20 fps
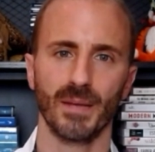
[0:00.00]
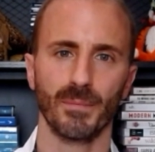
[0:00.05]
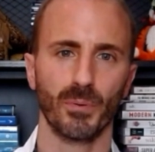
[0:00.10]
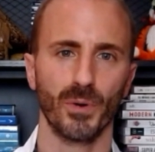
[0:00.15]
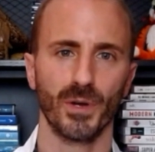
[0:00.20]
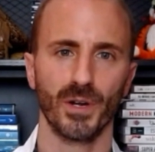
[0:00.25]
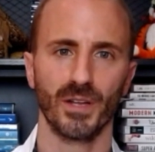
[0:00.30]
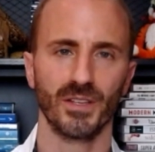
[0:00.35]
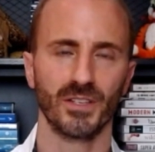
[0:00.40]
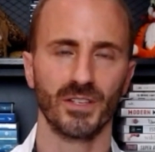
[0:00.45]

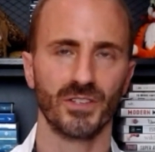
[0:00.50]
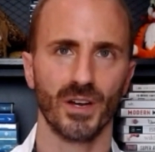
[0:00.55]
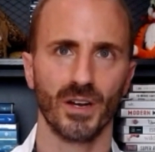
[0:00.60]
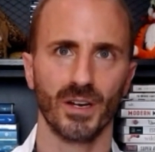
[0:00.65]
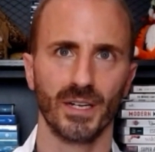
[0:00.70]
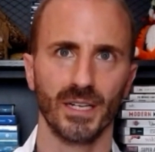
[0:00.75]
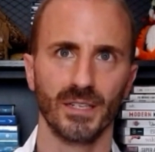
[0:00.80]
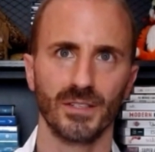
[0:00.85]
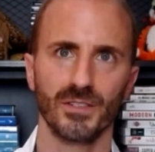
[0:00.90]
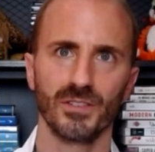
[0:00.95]
standpoint on this,
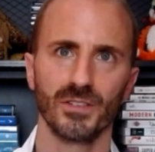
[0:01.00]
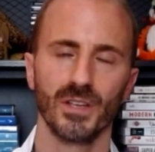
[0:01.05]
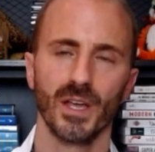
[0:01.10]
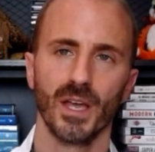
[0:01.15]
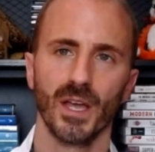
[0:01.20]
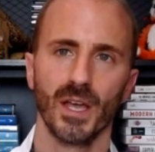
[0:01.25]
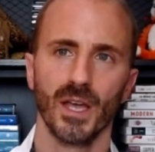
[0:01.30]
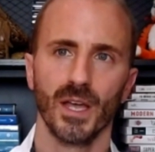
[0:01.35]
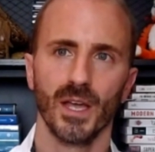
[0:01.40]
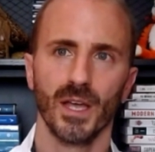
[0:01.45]
Eric,
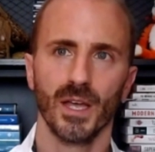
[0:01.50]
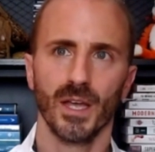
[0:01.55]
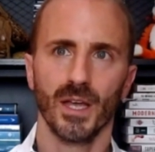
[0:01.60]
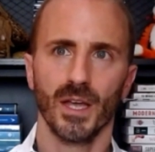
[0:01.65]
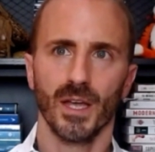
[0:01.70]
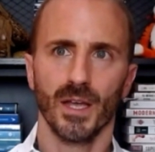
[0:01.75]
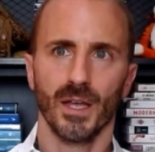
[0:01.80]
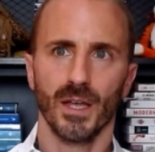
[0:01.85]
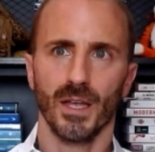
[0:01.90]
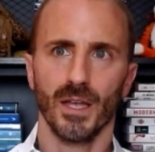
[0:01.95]

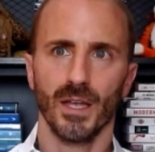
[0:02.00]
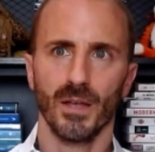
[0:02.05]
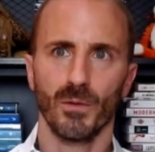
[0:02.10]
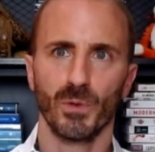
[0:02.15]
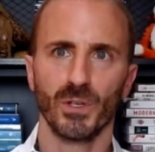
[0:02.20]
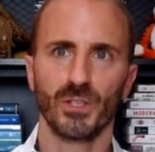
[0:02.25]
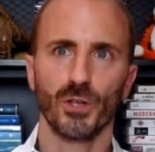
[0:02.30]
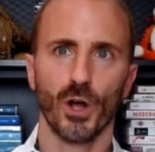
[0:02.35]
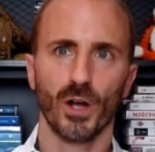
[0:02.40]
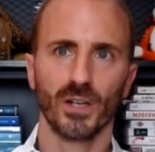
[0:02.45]

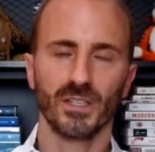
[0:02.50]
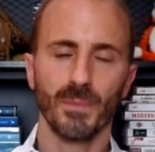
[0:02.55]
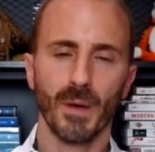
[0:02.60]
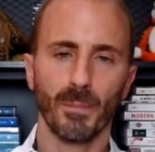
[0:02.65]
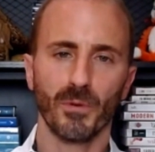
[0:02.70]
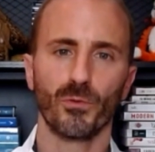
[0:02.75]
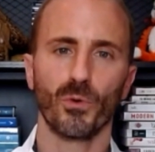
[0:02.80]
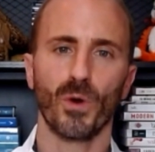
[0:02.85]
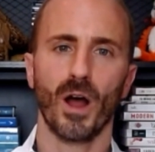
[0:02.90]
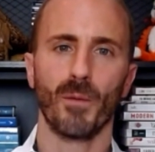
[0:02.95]
we talked
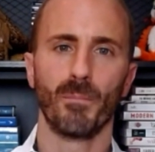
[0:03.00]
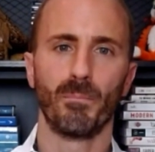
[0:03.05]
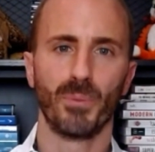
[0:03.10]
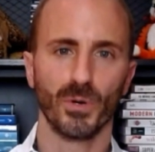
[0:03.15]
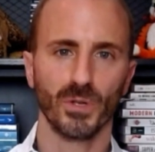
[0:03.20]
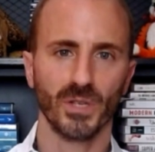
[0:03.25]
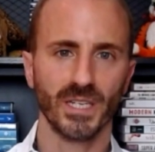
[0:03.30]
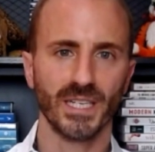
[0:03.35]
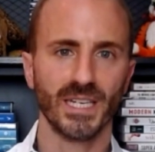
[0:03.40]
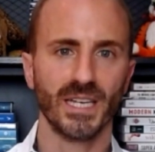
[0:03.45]
about before how
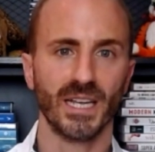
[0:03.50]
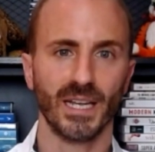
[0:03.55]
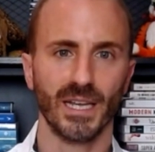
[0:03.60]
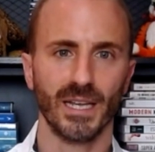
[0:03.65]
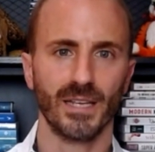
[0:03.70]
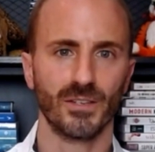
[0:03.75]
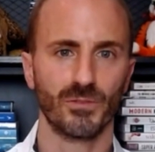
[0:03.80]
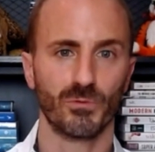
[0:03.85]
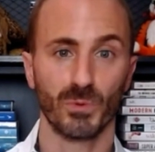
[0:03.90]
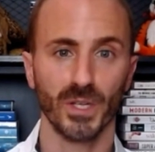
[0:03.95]
bullying
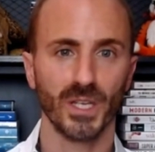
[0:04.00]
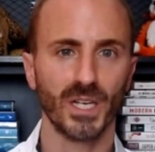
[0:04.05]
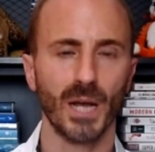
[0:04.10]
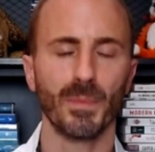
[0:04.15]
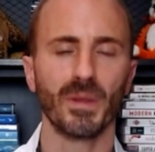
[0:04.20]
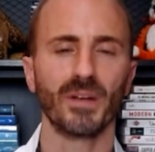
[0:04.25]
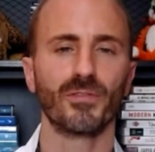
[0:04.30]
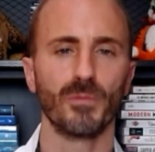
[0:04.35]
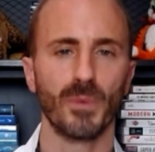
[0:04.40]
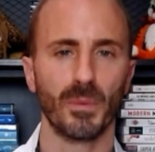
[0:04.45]
is really
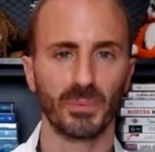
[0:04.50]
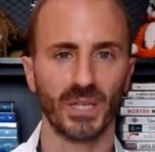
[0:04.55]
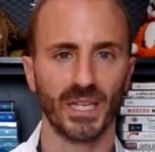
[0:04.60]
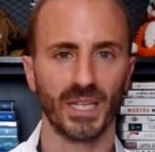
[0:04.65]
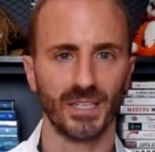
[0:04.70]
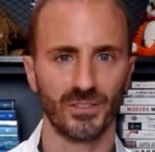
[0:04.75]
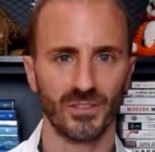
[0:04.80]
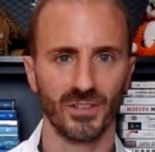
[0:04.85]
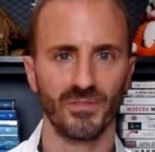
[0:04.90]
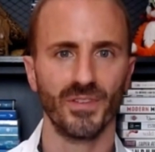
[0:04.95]
coming from a
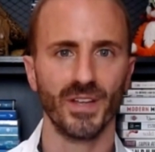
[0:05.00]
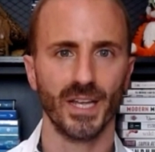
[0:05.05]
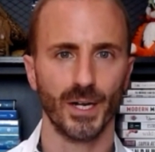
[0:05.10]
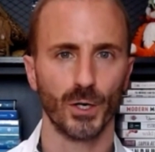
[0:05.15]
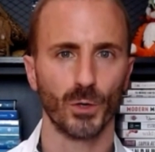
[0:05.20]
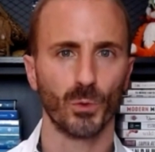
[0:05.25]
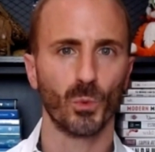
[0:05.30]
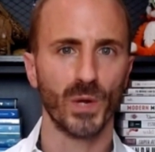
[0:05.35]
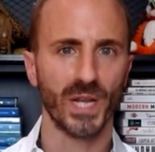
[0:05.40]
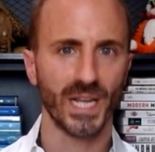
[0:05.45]
place of
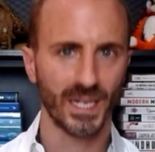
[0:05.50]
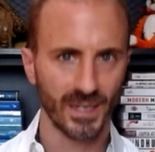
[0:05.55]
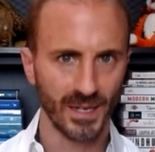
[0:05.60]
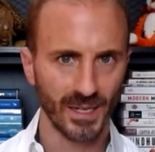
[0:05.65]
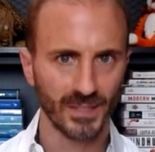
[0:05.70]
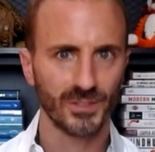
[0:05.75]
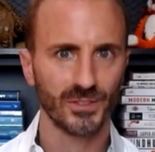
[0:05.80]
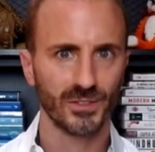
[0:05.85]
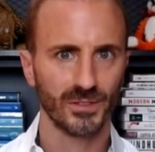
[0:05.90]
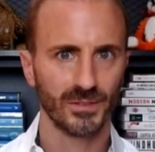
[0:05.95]
inner
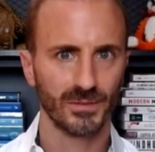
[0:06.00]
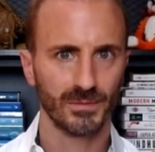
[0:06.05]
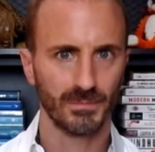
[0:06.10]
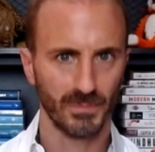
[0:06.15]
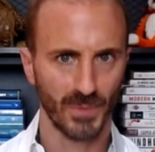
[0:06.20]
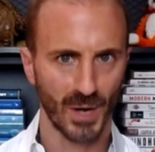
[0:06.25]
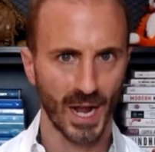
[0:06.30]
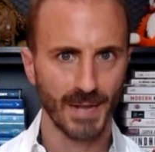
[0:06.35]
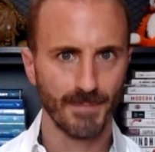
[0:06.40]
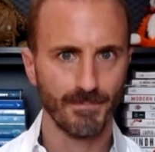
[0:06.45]

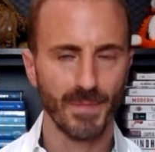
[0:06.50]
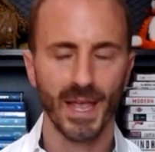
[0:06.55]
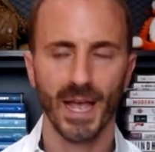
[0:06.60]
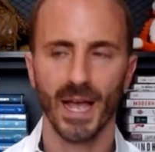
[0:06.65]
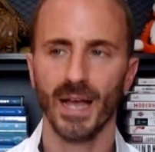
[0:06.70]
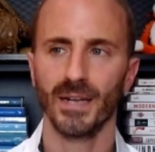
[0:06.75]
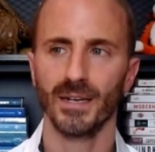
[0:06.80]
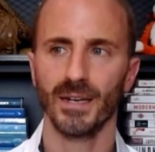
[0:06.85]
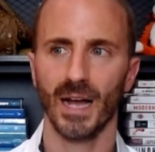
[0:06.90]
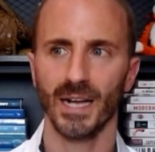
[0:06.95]
weakness, right?
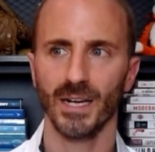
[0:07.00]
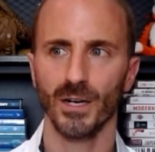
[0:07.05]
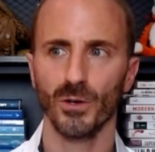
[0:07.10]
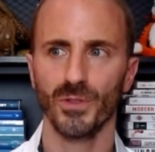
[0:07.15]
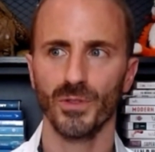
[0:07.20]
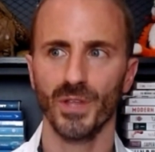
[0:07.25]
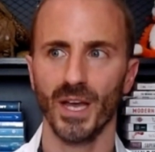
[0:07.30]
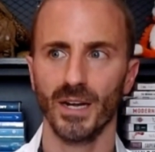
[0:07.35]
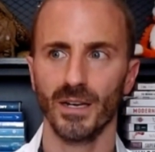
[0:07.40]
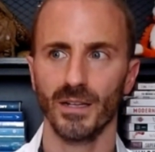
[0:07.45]
And I
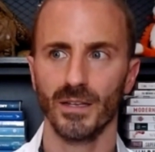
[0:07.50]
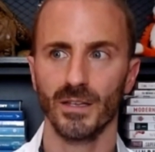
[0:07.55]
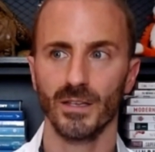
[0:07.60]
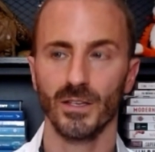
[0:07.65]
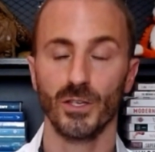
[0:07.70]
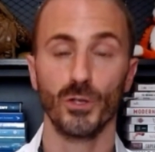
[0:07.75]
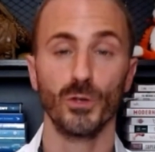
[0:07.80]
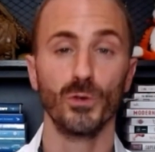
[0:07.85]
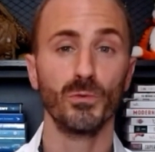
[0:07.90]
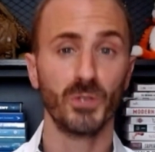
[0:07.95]
know
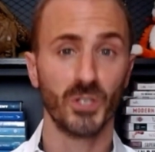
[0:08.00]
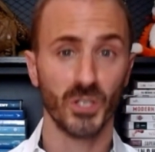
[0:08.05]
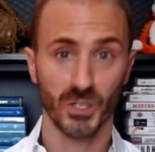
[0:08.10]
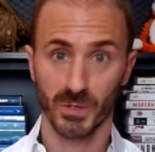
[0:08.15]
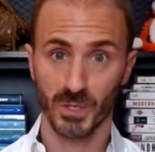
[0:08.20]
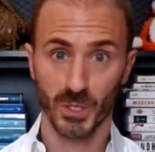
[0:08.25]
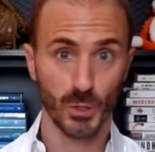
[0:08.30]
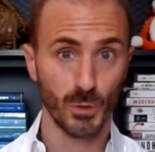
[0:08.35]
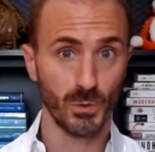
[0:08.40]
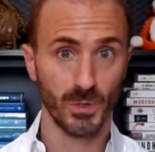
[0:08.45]
that you
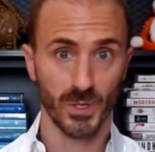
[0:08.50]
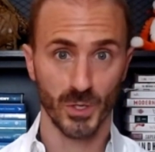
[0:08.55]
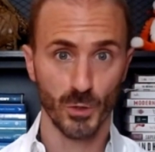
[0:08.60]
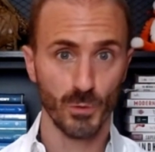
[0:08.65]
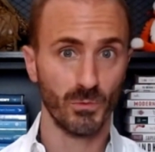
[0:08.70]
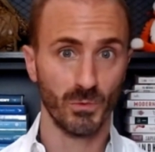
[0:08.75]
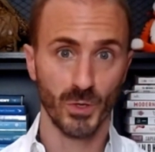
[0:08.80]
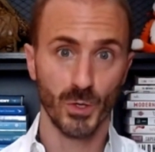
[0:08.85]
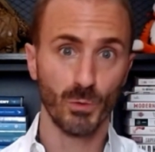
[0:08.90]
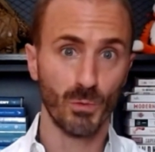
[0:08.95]

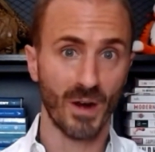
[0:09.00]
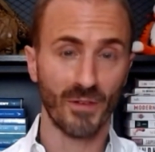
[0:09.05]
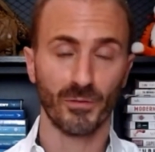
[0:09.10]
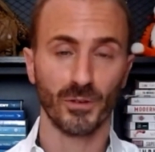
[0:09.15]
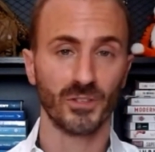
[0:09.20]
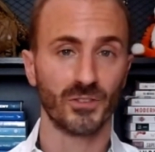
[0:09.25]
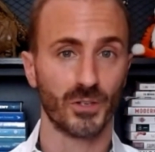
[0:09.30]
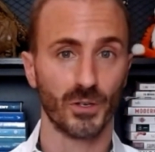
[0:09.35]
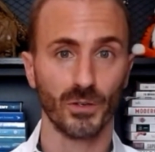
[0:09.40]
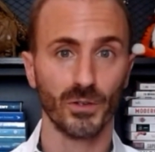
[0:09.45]

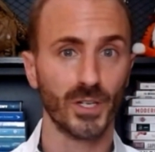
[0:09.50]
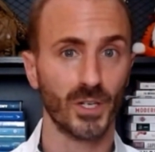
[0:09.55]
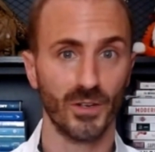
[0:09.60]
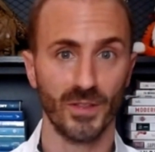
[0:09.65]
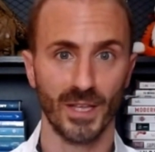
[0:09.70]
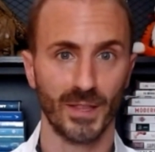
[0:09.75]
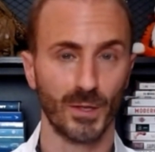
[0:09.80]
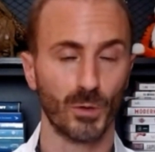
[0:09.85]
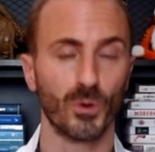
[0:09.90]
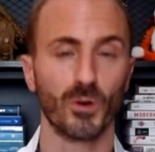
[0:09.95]
referenced
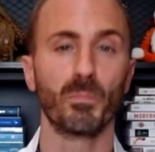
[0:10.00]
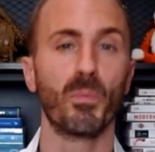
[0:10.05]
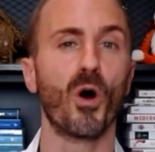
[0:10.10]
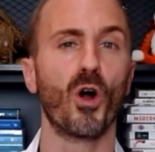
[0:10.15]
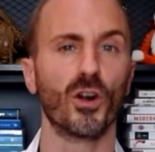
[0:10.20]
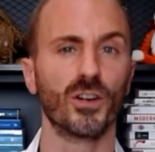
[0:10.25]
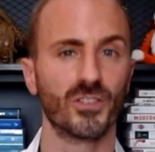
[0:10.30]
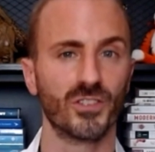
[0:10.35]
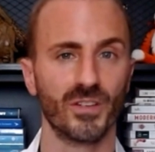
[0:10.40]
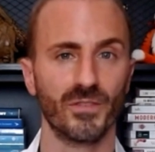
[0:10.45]
earlier that there were
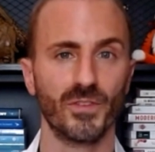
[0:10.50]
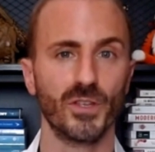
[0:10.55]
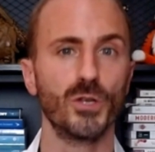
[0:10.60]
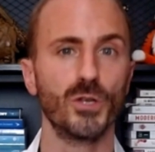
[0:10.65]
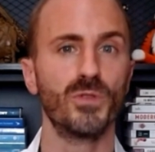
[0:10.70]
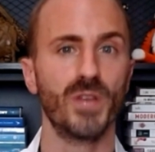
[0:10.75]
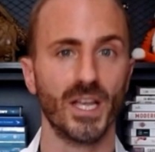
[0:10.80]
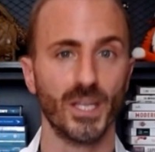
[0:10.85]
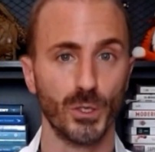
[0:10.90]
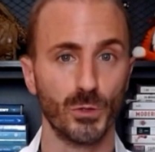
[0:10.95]
parts of
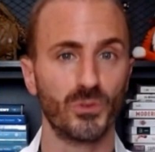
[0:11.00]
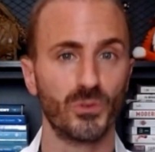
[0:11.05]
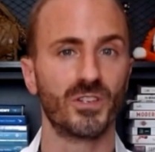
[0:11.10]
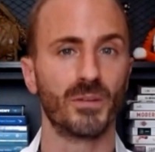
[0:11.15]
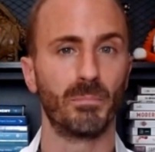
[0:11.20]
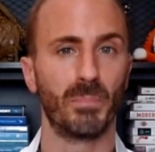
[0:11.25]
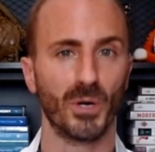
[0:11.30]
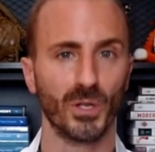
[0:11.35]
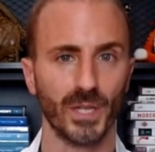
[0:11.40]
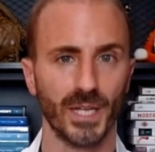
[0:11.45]
you that
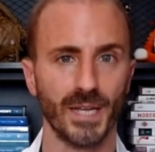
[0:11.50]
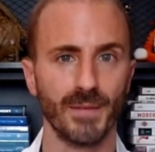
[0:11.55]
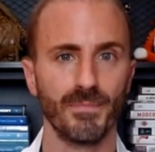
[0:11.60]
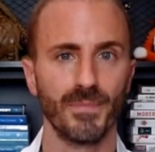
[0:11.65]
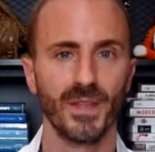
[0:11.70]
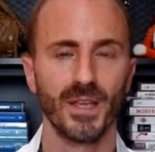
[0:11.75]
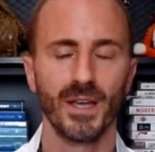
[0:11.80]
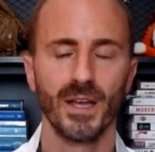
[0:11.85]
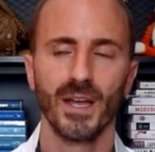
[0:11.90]
used to bully.